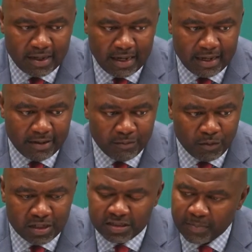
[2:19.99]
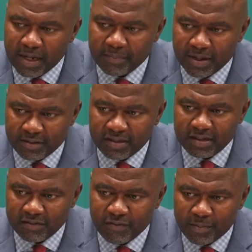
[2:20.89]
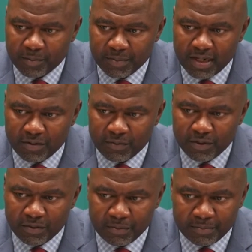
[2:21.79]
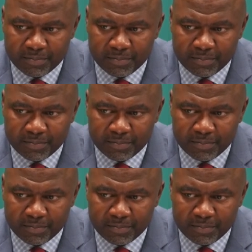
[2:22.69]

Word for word: And we expect better things from him down the road.